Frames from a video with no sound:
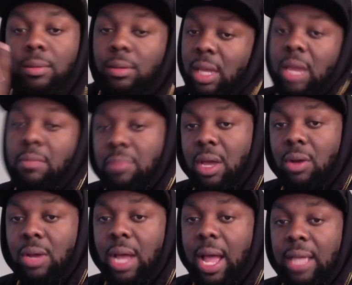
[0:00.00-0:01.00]
NBL
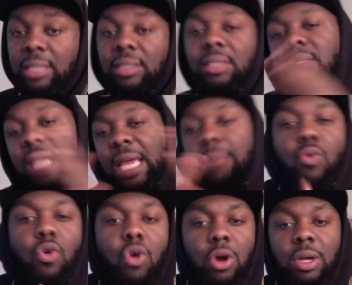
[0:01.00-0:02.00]
guys, they
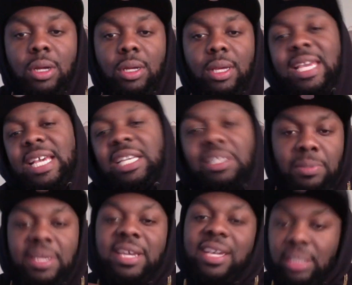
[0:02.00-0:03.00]
more
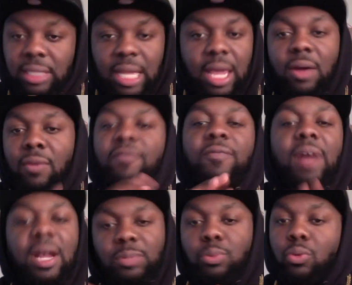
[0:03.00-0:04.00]
ESPN style,
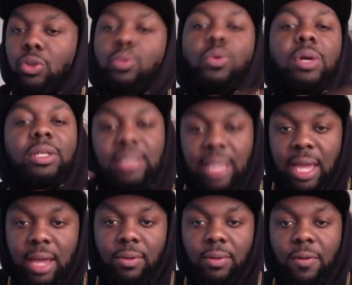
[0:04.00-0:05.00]
Fox Sports 1
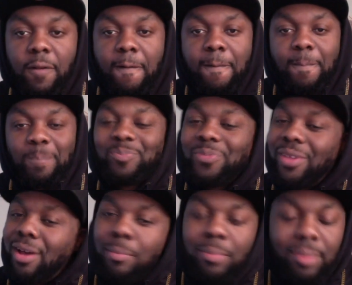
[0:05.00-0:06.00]
style.
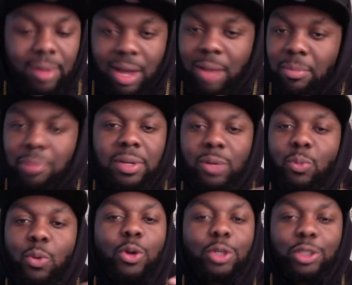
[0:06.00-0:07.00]
I'm gonna be the
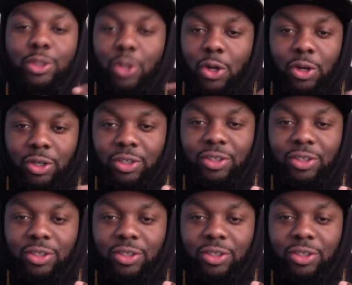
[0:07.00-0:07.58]
world star.